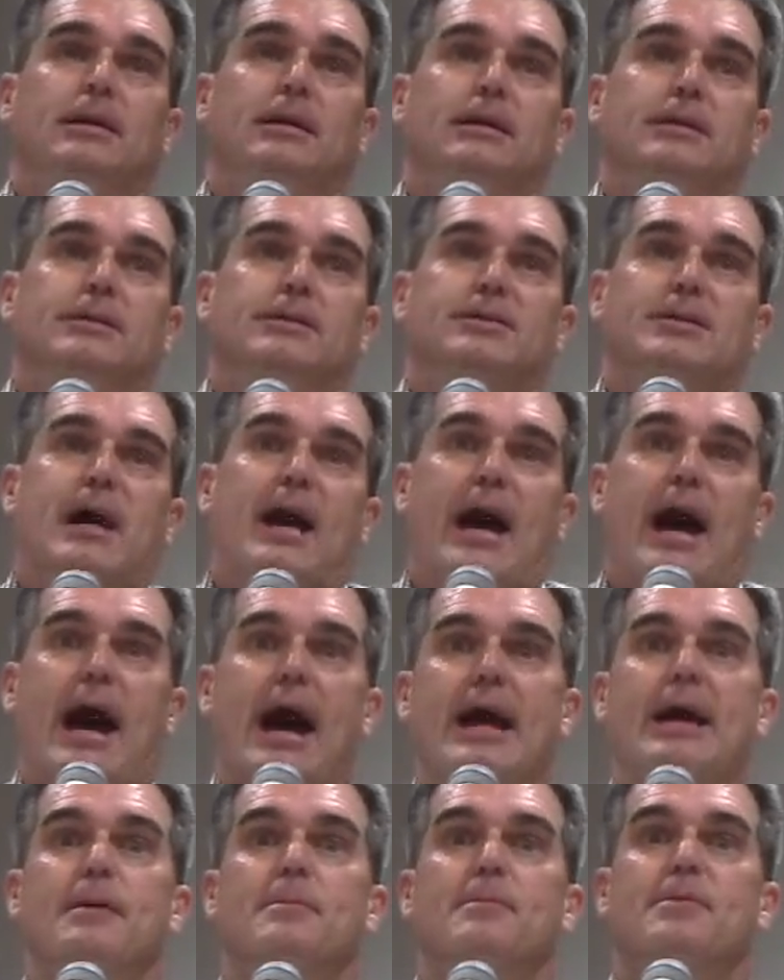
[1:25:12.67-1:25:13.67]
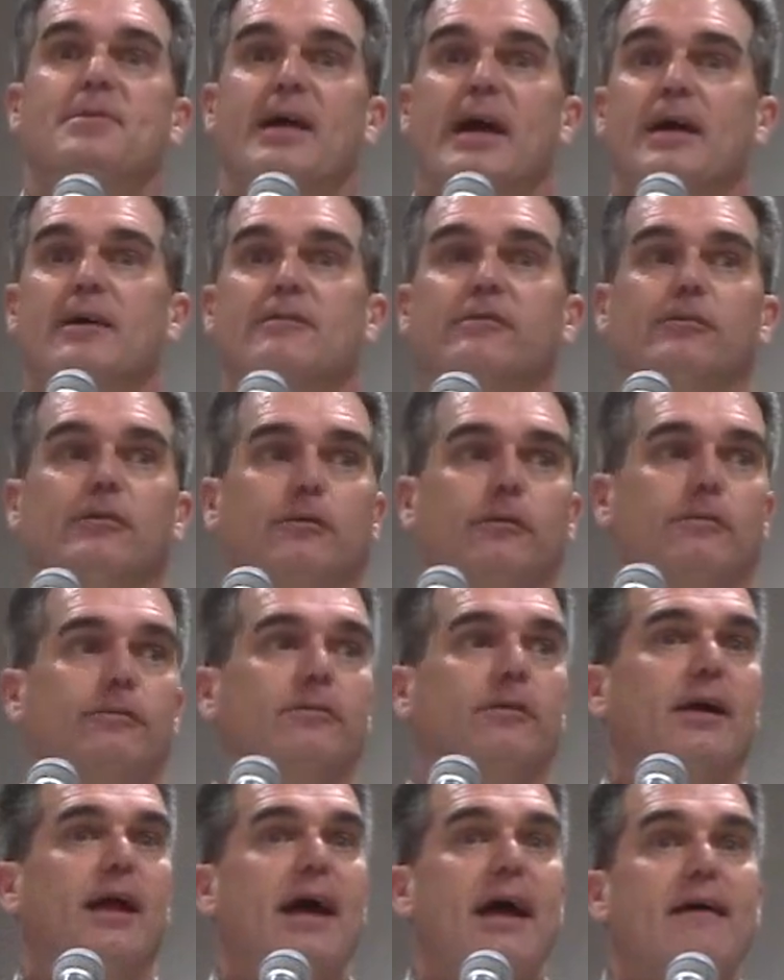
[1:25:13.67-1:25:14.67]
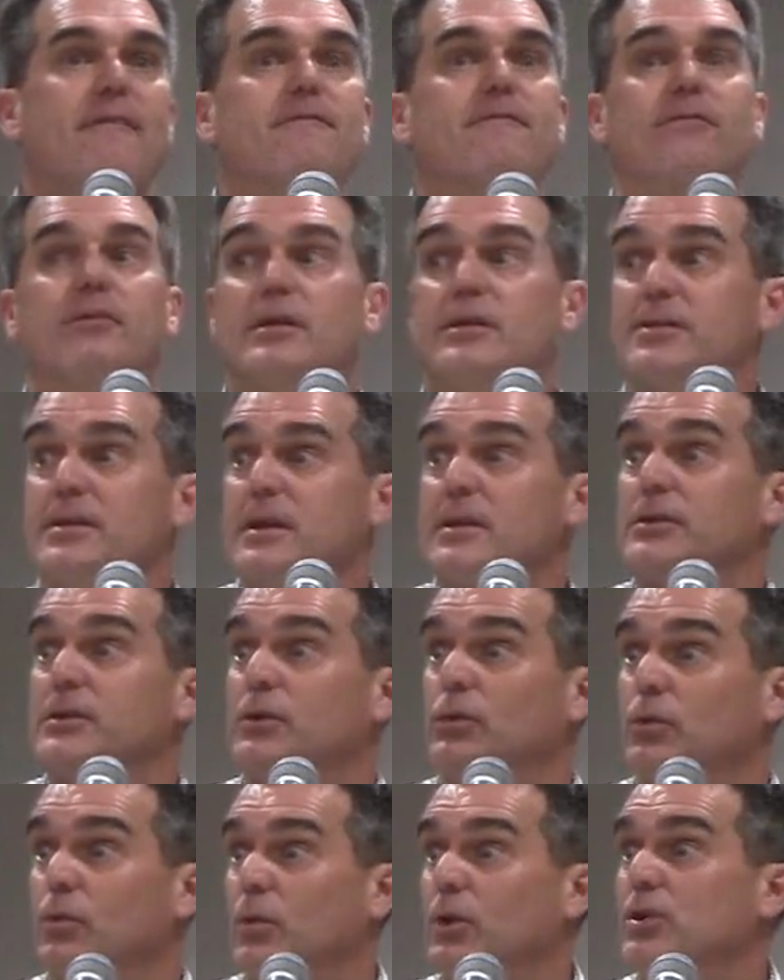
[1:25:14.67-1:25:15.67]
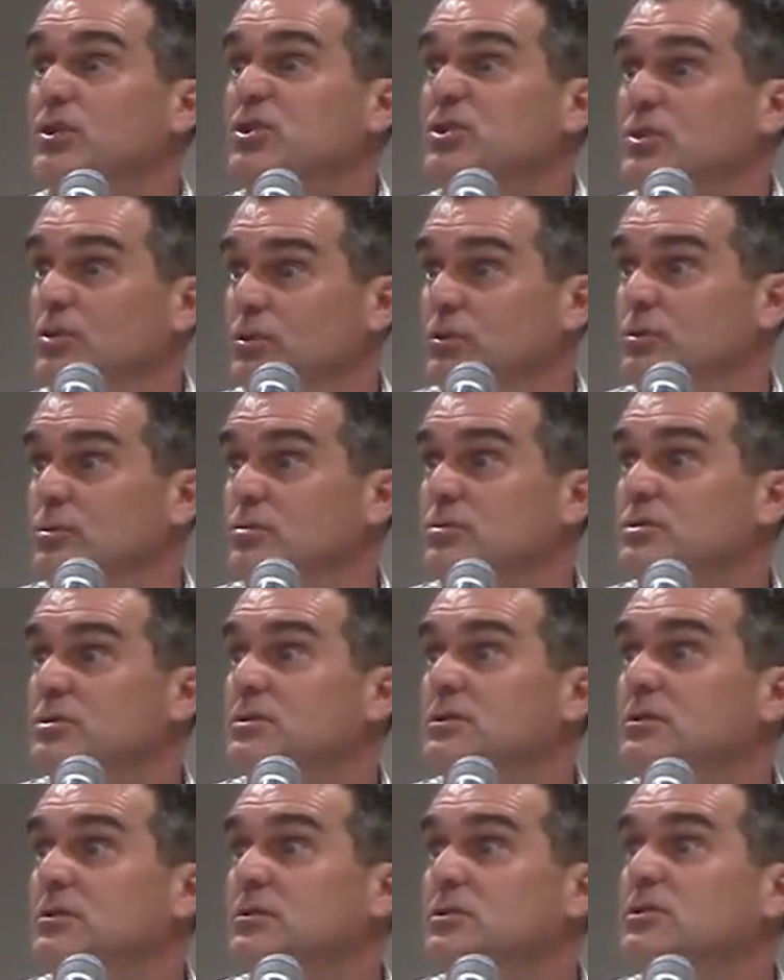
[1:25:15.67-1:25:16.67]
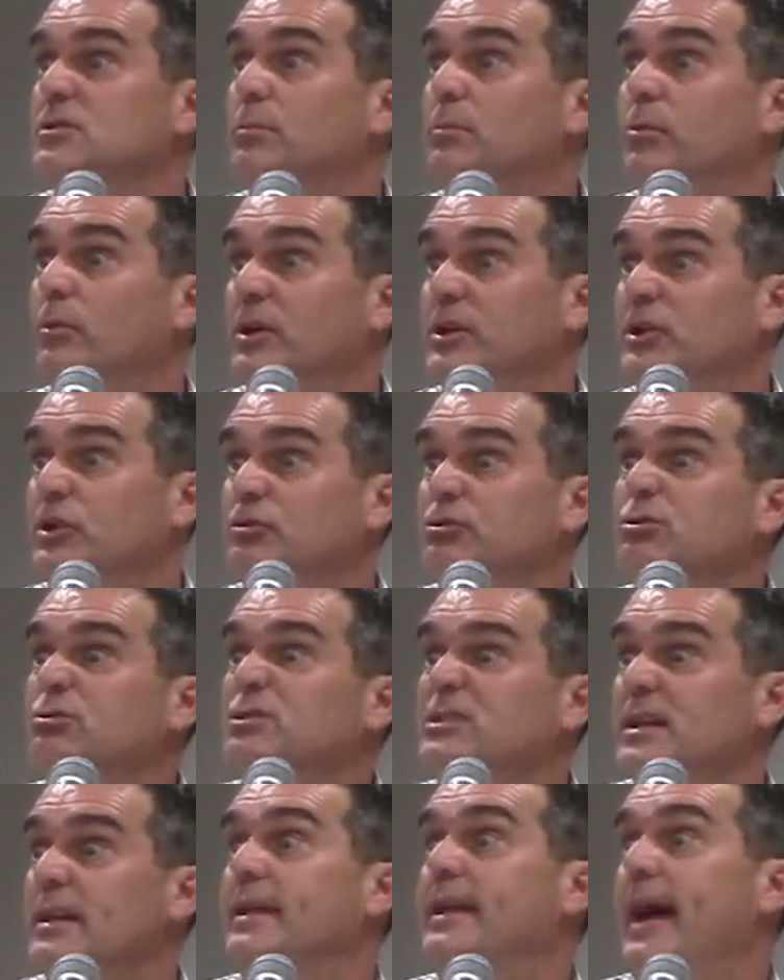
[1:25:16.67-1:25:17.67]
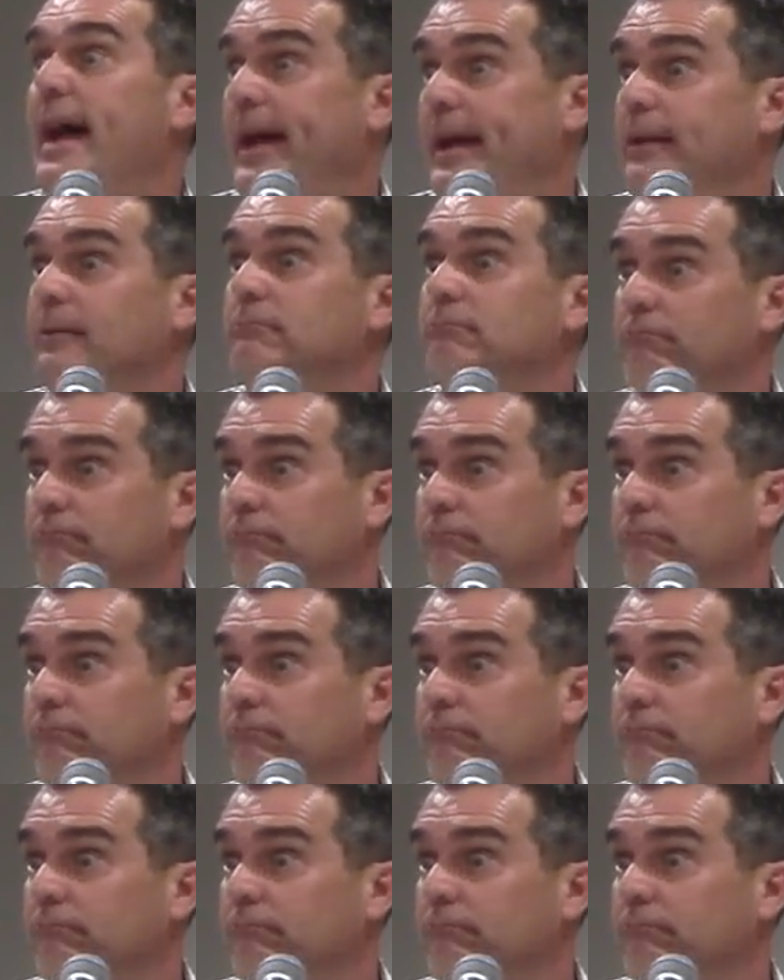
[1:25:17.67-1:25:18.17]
is I am thankful for everything the Lord used to bring you to today.